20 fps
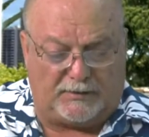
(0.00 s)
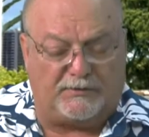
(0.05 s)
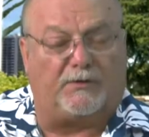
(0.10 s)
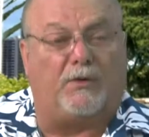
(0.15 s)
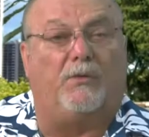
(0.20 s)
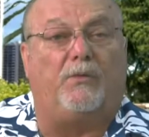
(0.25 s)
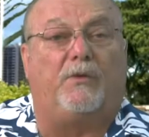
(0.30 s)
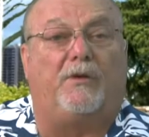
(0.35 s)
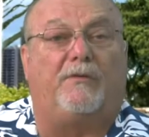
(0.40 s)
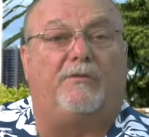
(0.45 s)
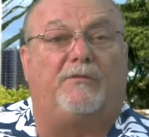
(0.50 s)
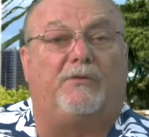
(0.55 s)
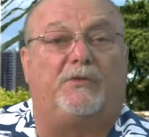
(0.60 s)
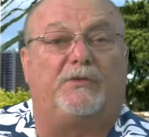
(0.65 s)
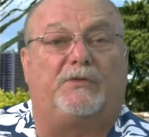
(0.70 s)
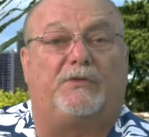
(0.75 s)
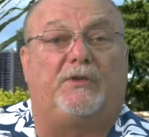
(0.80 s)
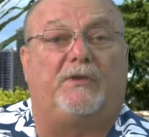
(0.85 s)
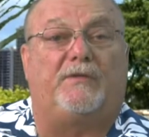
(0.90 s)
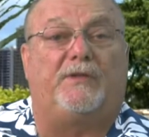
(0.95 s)
So we're a full
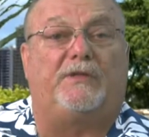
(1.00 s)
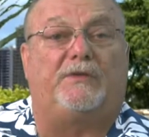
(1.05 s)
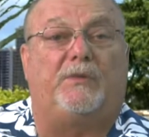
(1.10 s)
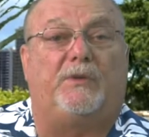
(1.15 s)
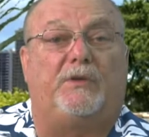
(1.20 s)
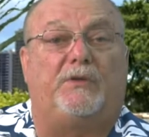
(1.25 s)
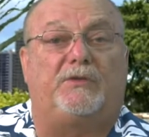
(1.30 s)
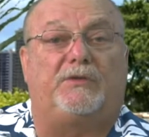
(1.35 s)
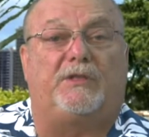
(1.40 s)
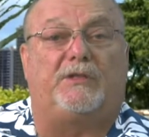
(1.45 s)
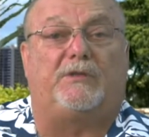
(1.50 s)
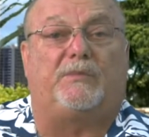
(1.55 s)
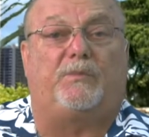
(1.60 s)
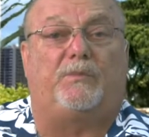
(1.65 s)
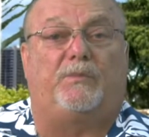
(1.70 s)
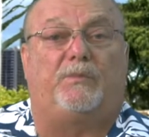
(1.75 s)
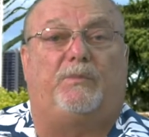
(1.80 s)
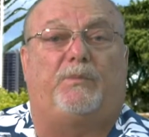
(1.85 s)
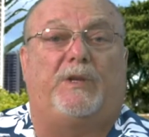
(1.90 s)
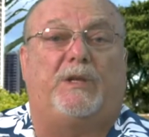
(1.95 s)
service. We don't just
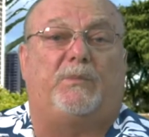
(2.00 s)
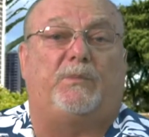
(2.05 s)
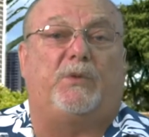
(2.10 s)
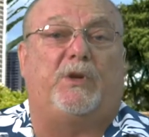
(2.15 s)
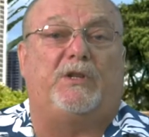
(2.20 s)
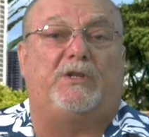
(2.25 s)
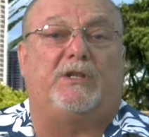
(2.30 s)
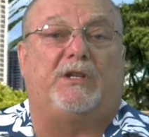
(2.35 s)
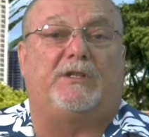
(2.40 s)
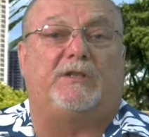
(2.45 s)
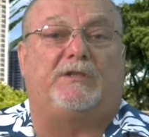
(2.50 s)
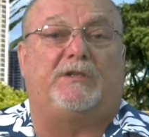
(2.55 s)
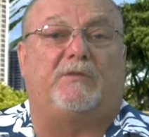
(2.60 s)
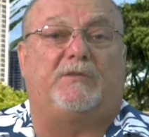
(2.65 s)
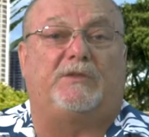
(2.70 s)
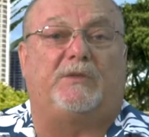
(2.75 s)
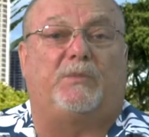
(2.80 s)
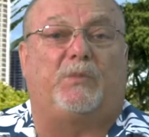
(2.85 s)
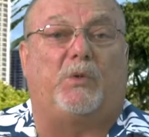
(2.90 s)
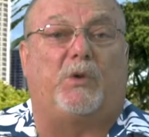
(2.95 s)
get prejudiced
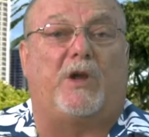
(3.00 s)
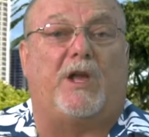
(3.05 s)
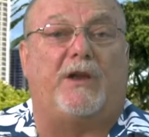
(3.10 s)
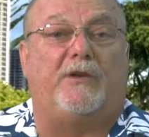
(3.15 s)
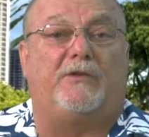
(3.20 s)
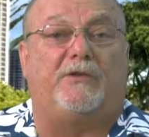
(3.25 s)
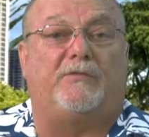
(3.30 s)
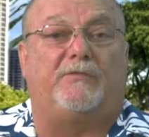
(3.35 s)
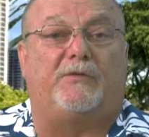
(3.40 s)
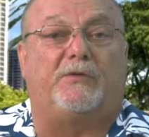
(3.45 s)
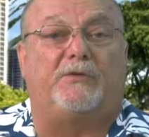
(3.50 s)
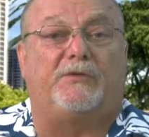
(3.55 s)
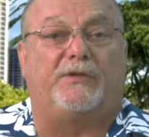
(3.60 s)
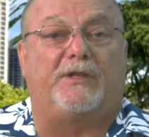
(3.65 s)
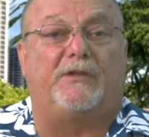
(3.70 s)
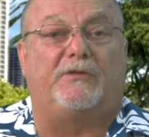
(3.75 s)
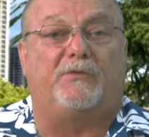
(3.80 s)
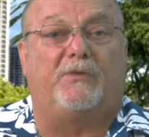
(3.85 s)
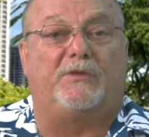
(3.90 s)
and support hydrogen fuel cells.